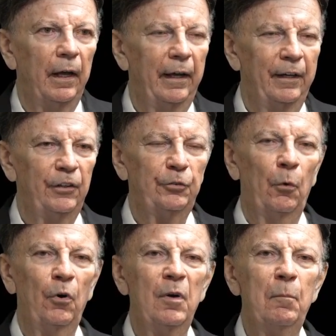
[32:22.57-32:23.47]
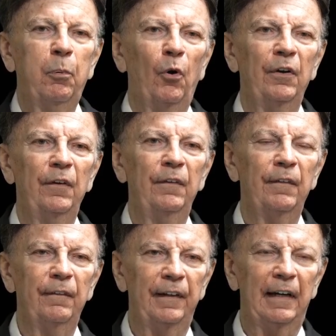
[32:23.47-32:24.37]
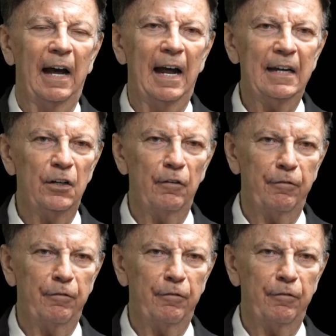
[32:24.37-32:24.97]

it is more important that I hear